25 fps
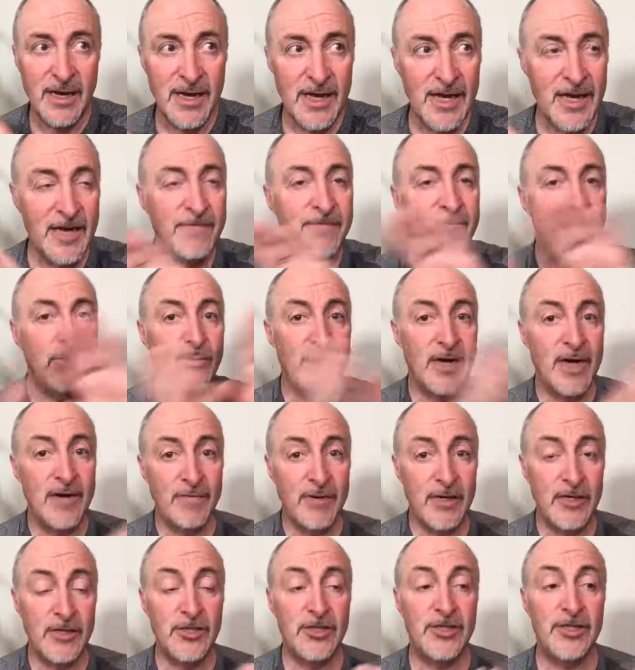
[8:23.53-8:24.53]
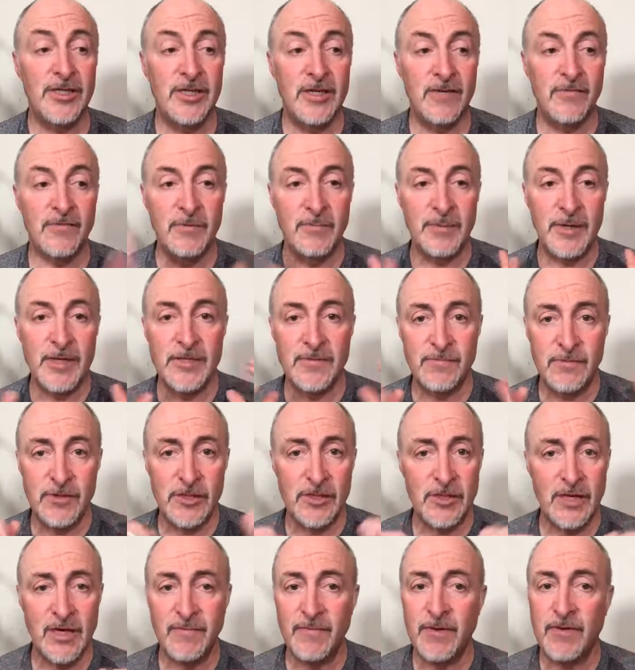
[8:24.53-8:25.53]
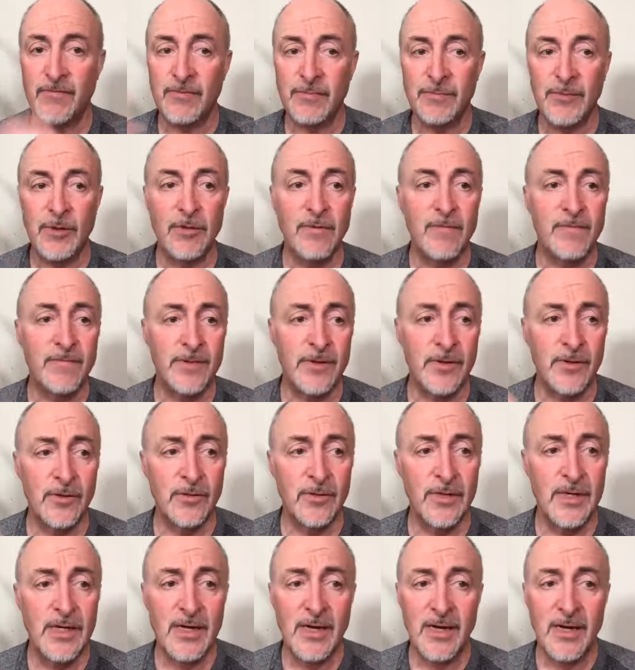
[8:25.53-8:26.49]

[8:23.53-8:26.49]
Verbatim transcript: if you gave last year for a place of just giving from your overflow,